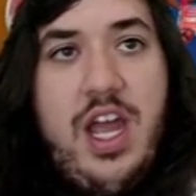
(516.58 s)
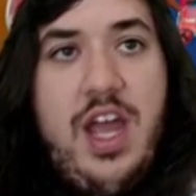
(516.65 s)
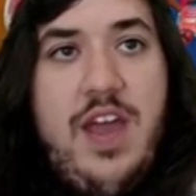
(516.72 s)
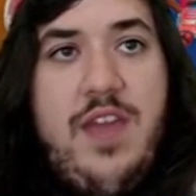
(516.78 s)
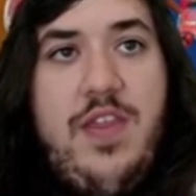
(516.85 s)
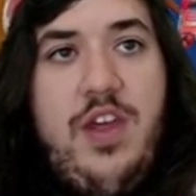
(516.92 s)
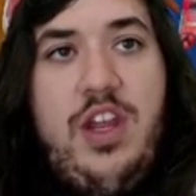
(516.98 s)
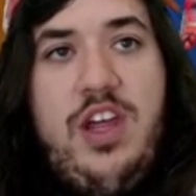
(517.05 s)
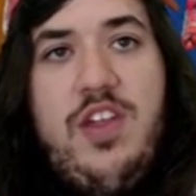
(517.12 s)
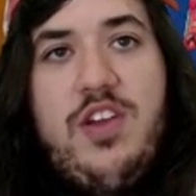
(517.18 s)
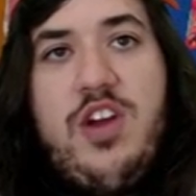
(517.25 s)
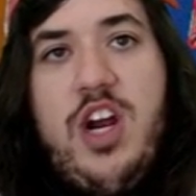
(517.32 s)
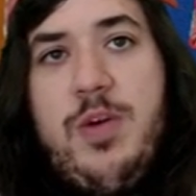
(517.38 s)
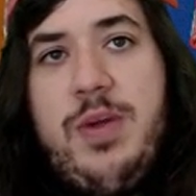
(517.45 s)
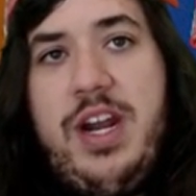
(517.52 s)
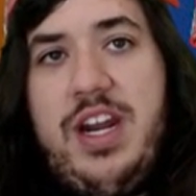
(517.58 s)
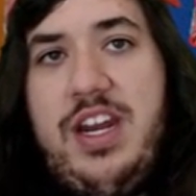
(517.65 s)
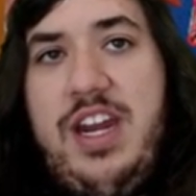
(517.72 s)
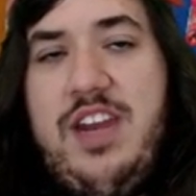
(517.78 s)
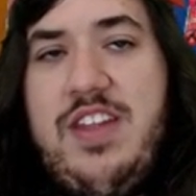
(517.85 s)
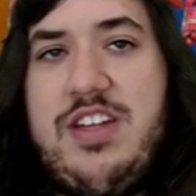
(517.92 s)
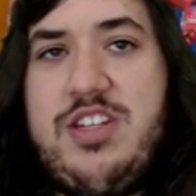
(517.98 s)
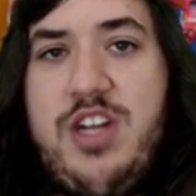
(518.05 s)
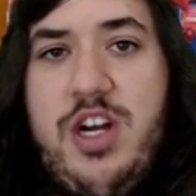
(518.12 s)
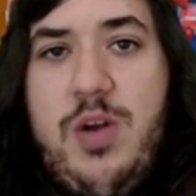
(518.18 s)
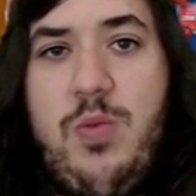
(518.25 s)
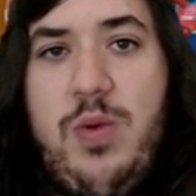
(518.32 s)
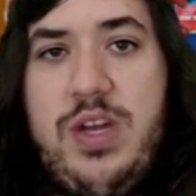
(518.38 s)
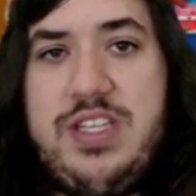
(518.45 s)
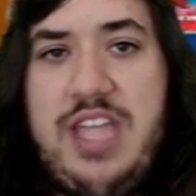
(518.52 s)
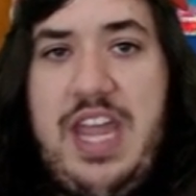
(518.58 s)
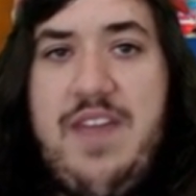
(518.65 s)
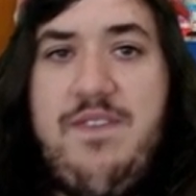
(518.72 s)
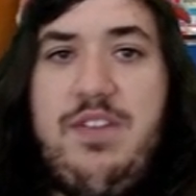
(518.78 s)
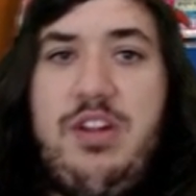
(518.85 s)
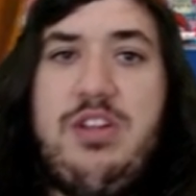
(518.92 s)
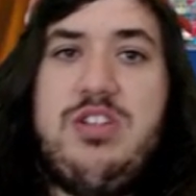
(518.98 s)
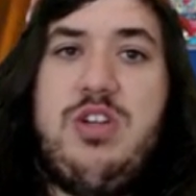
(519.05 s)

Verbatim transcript: The only other card we kind of needed that turn was a Float